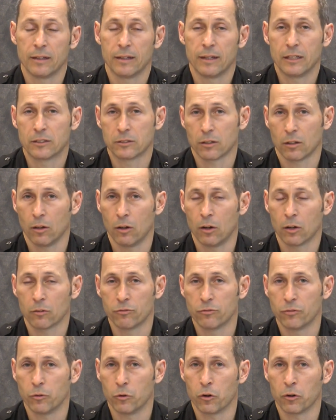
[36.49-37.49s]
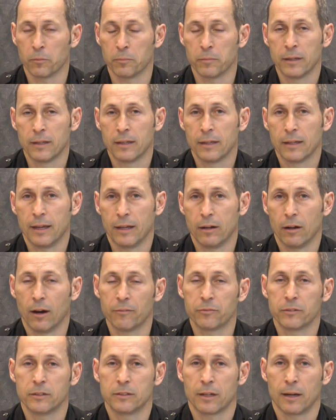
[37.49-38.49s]
It's a long form, and
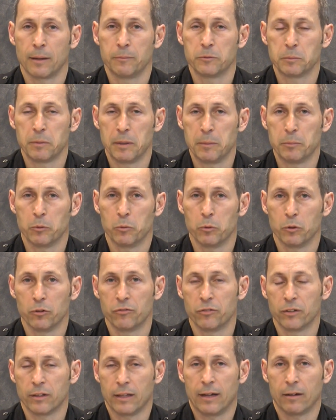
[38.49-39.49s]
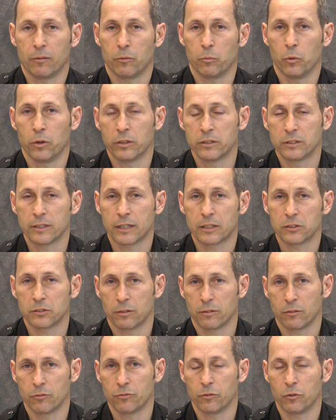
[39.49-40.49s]
oftentimes people will fill out one section of
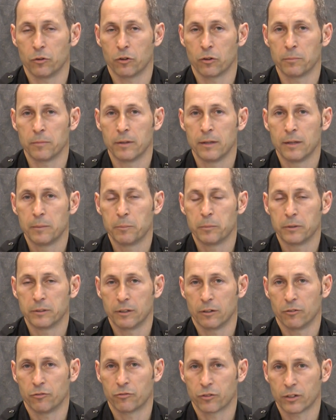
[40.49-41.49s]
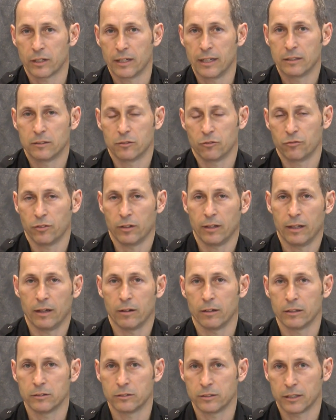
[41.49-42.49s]
the form, but they'll forget to fill out
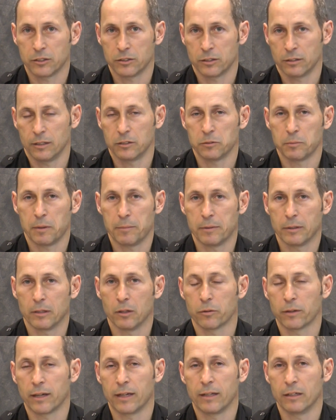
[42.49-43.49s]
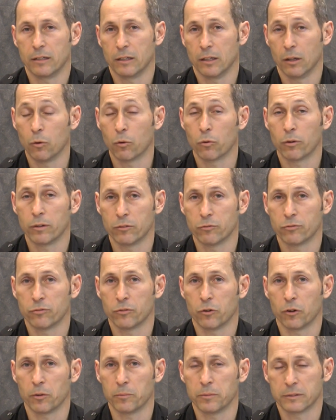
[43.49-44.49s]
a section that's maybe located lower in the
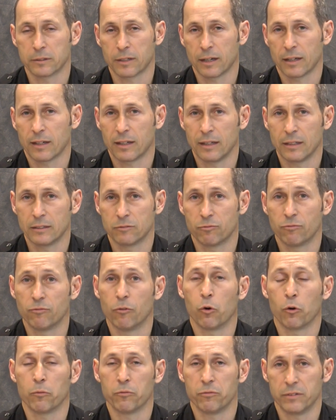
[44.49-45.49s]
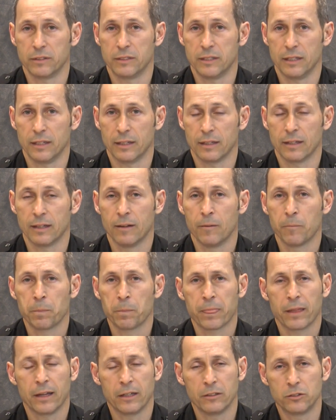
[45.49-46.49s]
form. It kind of gets form fatigue.
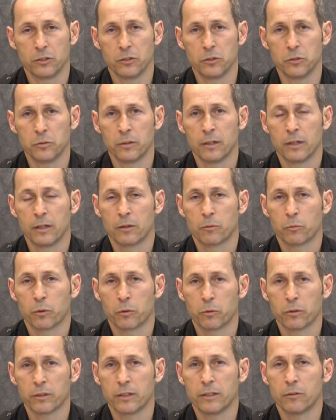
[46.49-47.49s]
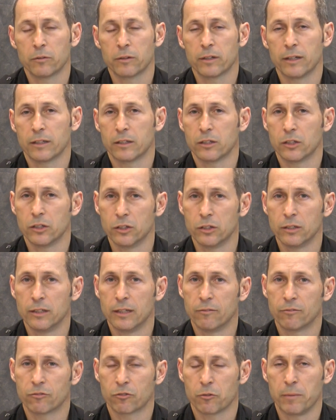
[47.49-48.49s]
And two, we really don't get good
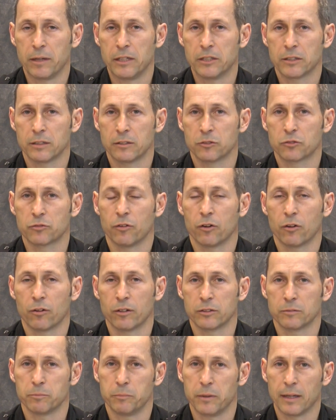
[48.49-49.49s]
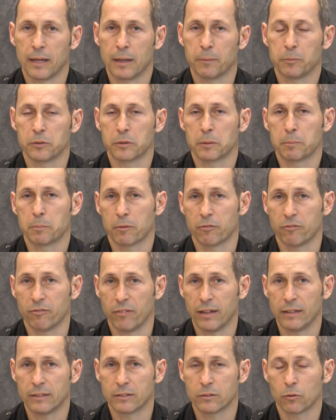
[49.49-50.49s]
information as far as being able to
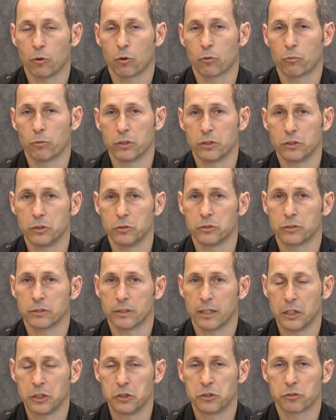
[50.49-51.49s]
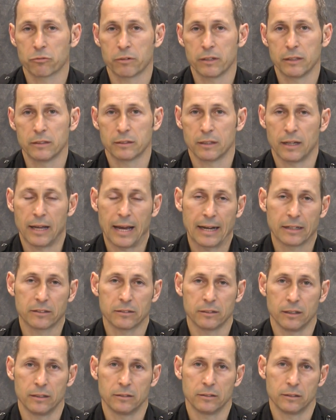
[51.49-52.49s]
prevent or reduce injuries and
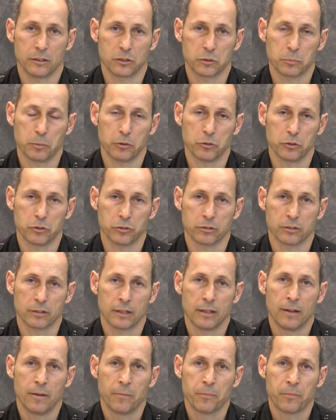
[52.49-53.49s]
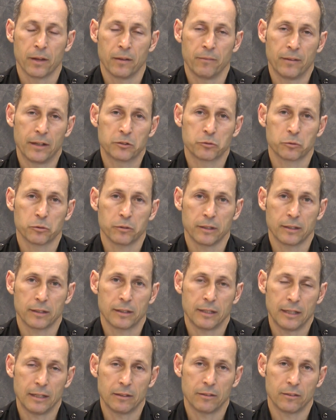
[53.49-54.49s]
accidents and exposures. And that's really a
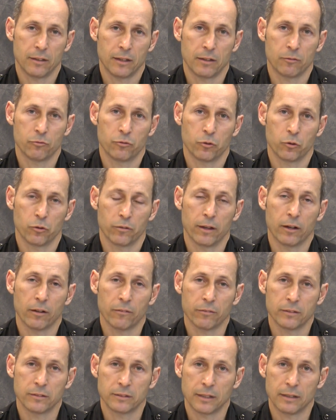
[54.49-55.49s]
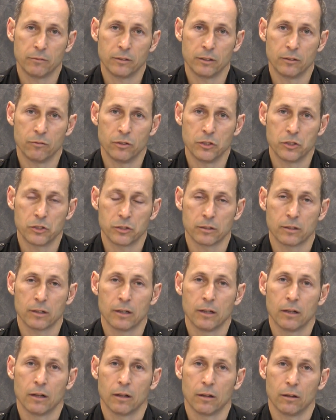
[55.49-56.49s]
key thing for the Health and Safety Division
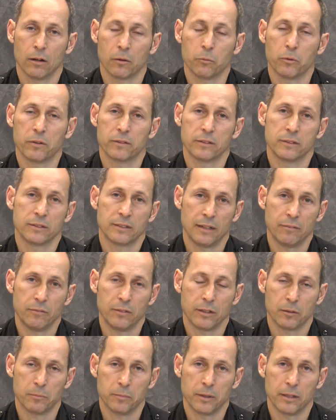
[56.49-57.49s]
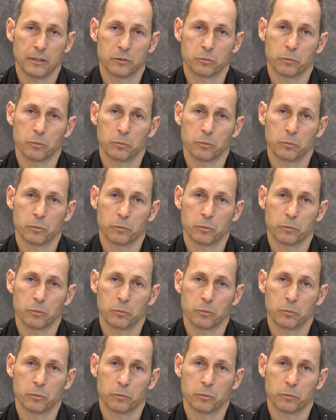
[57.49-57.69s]
along with the Safety Committees.